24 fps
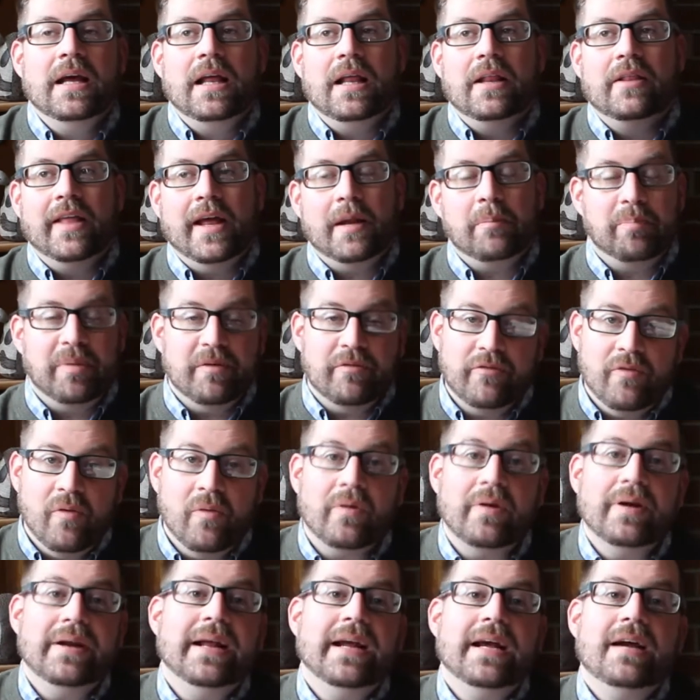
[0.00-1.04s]
That
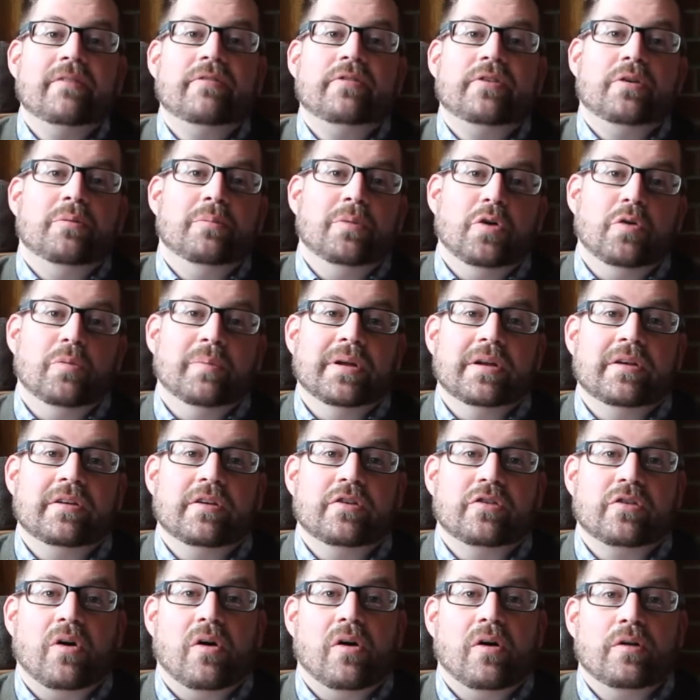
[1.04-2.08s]
before and after moment
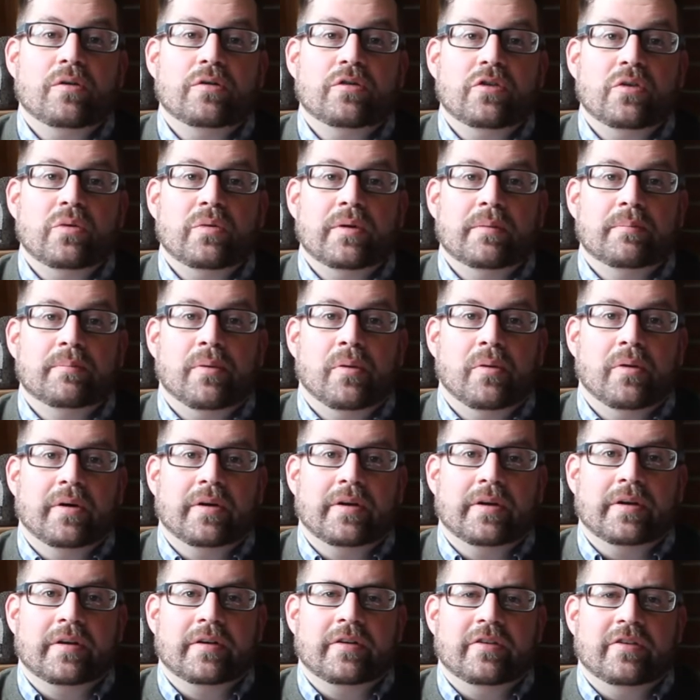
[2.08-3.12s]
is also
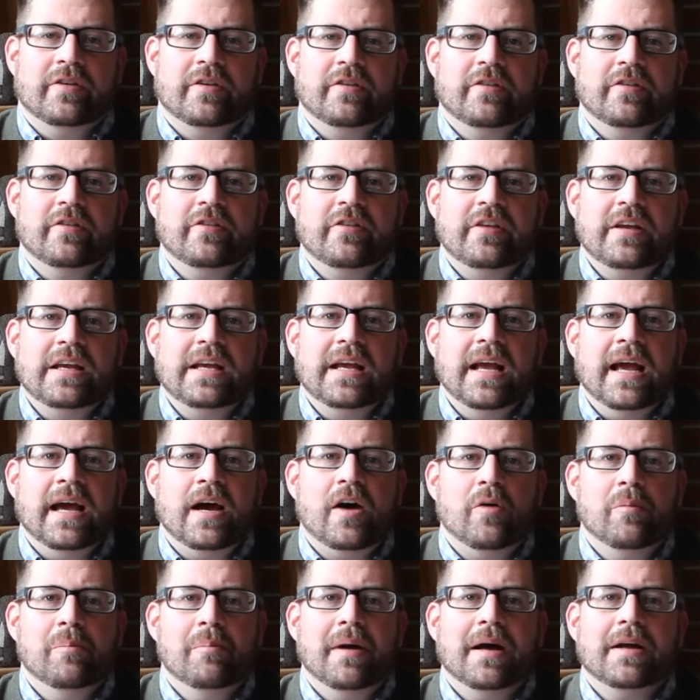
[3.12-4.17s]
important to see
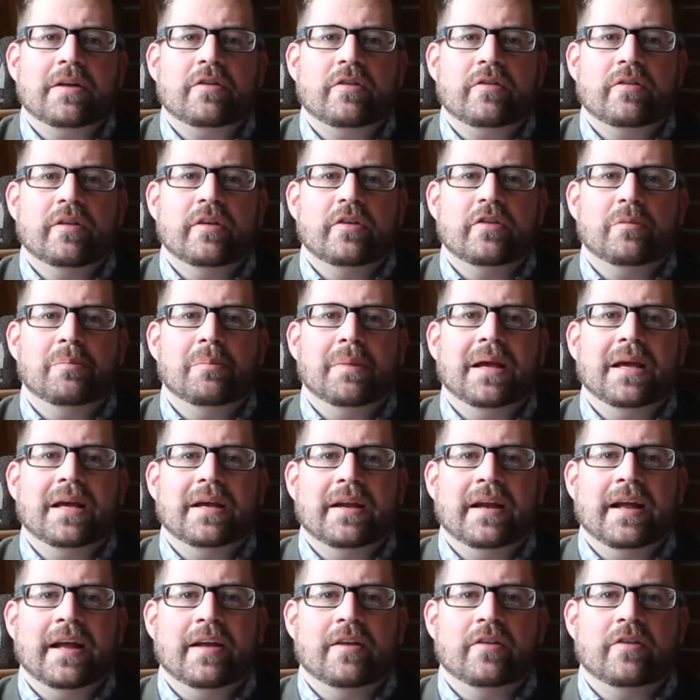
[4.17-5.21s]
how much this
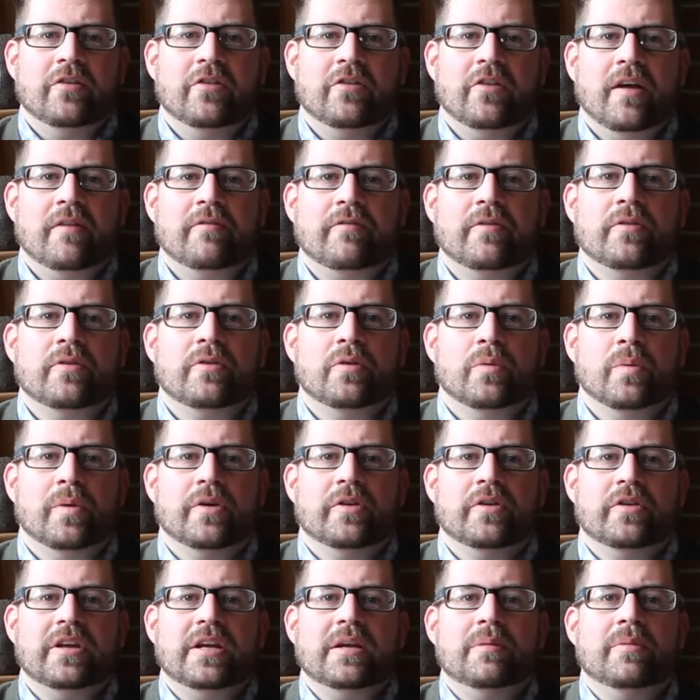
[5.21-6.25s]
man had suffered,
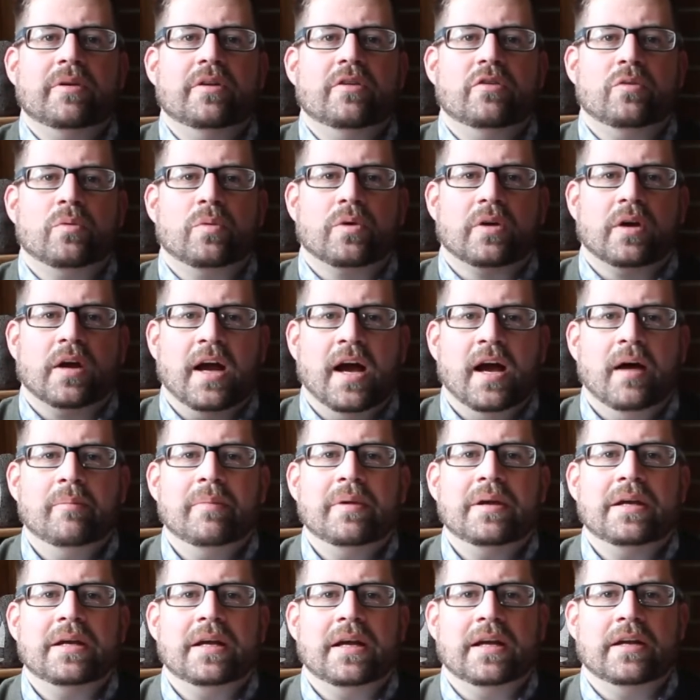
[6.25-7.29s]
where demons were
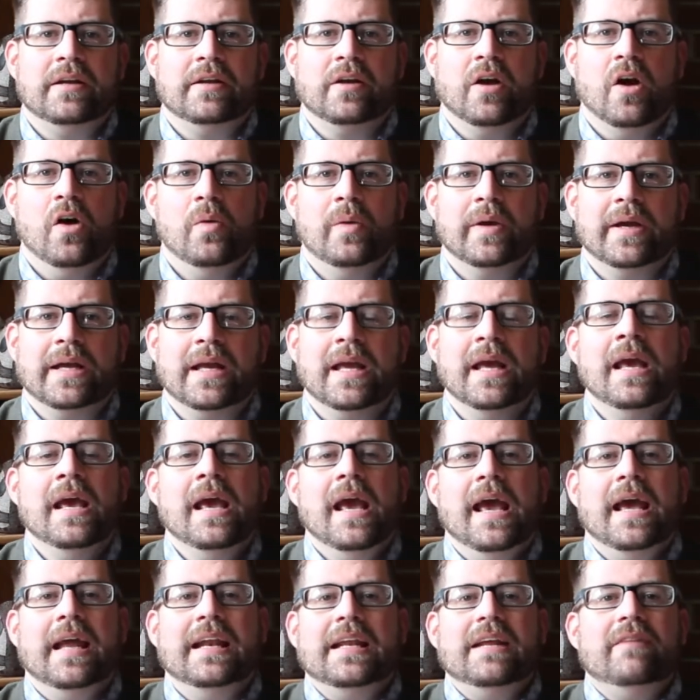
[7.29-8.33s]
coming and going,
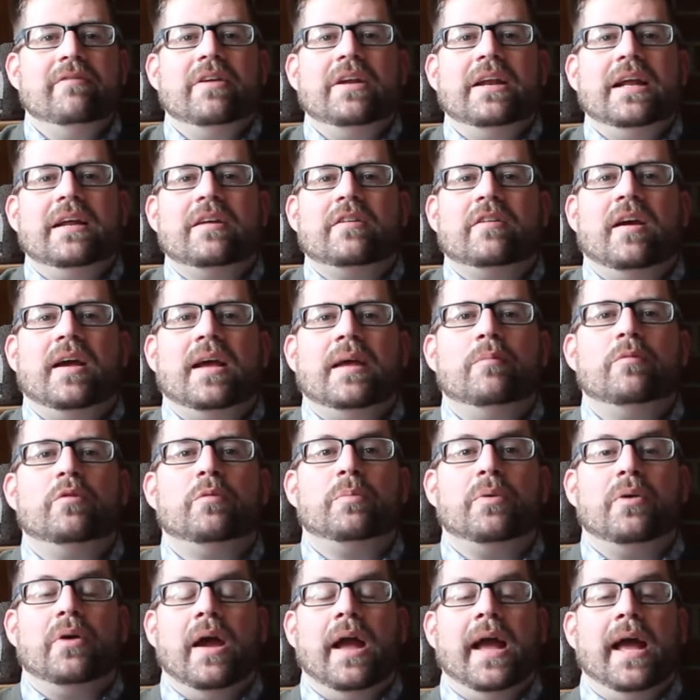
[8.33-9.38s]
and even at times
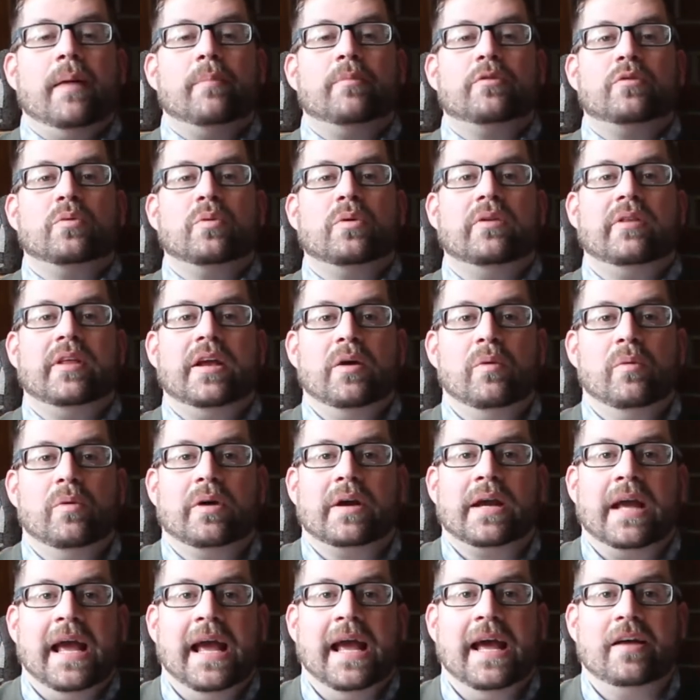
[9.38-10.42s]
perhaps where they were
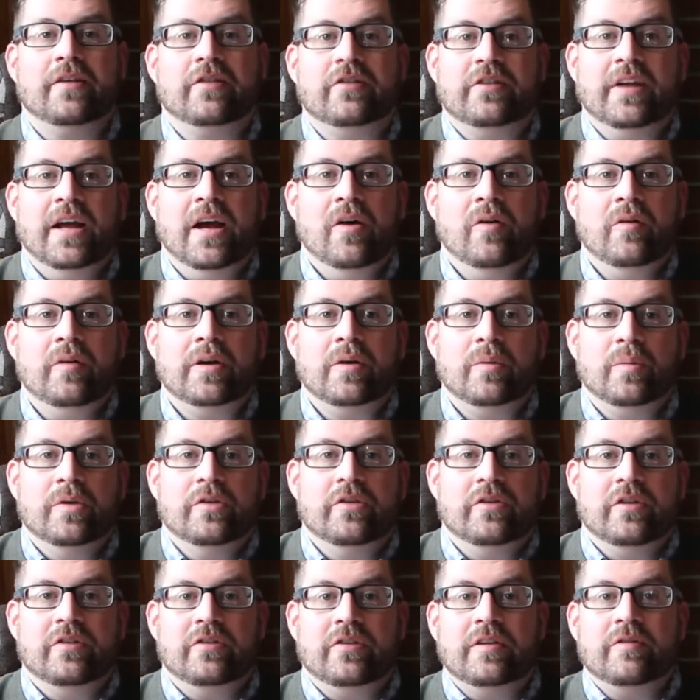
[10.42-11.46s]
cast out, it
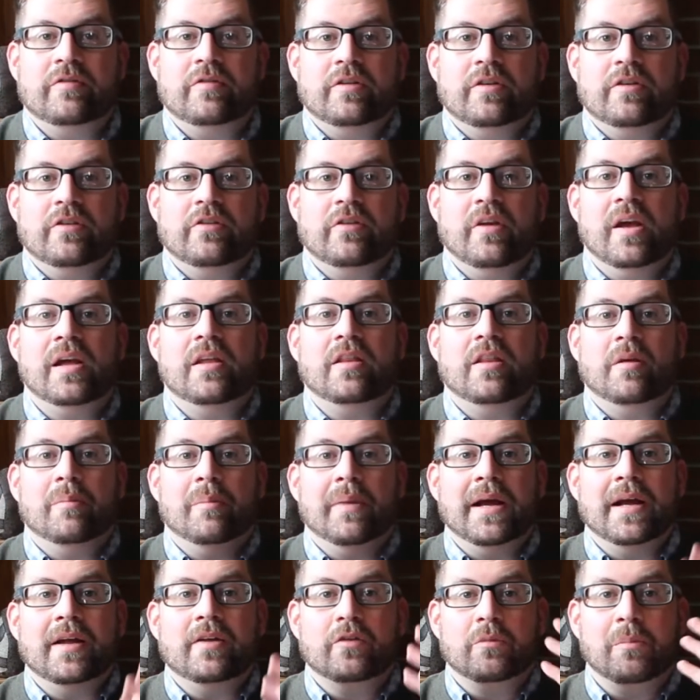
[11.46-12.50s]
was as if to say the
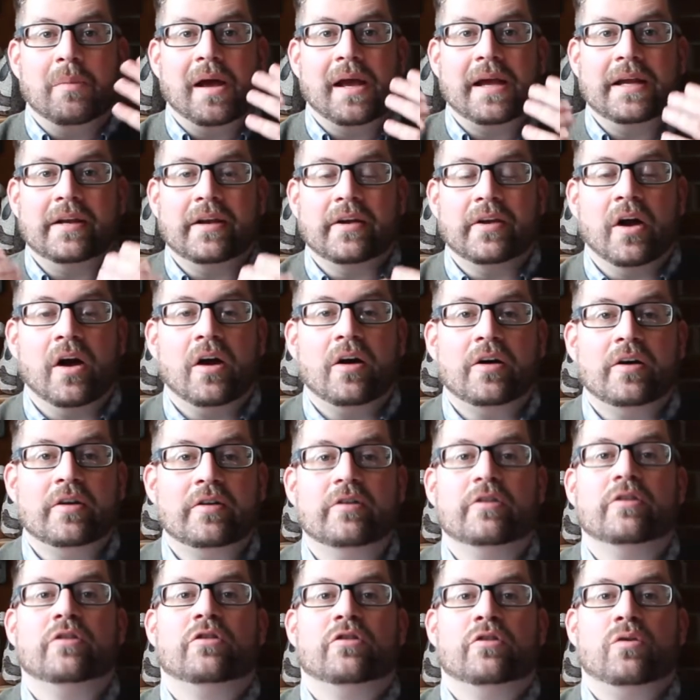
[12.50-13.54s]
man's mind and
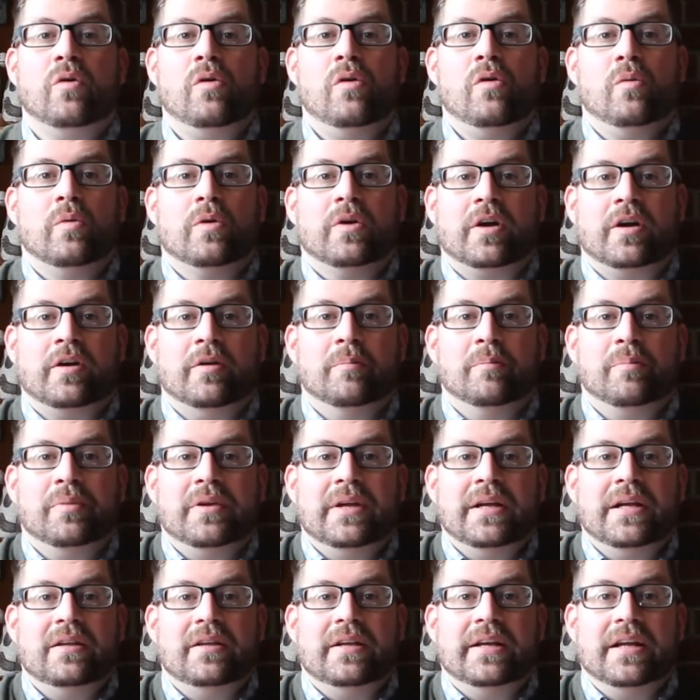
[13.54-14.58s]
heart and soul were
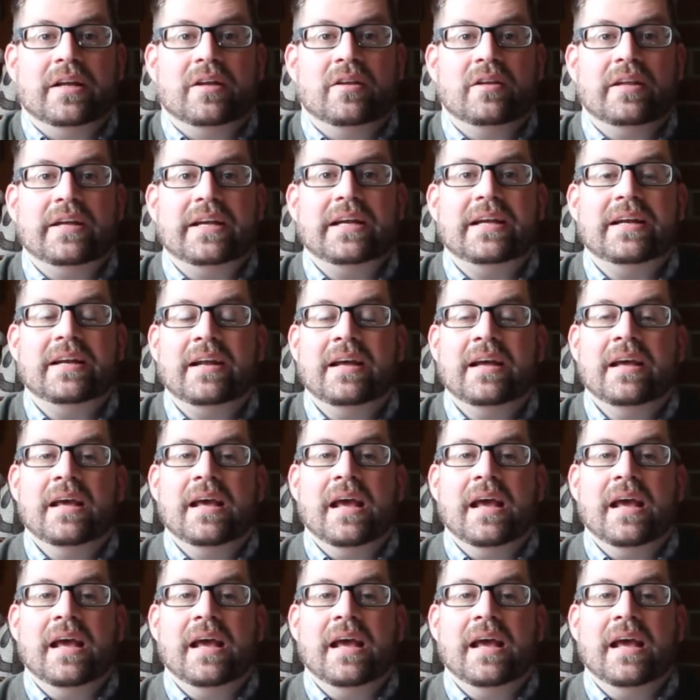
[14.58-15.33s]
completely clean